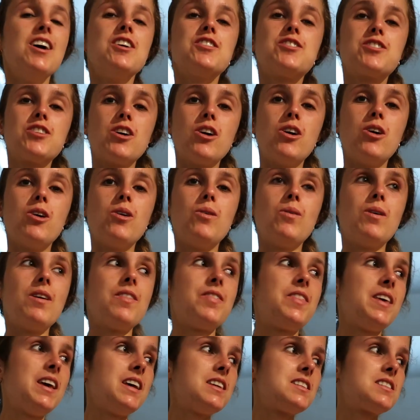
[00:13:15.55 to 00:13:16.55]
So
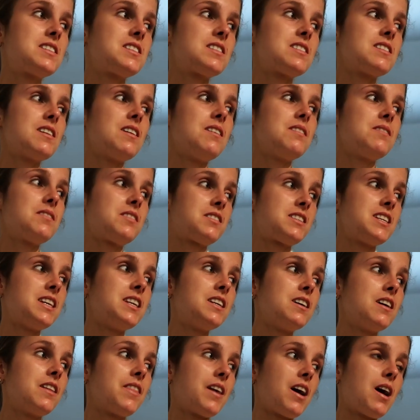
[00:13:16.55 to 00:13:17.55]
this
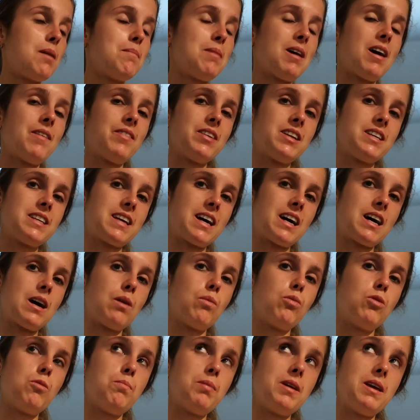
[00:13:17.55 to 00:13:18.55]
dinner that I'm having
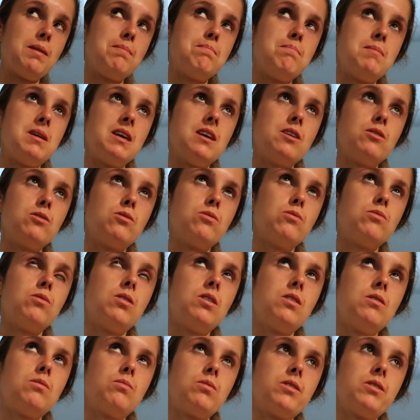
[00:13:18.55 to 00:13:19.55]
now will be meal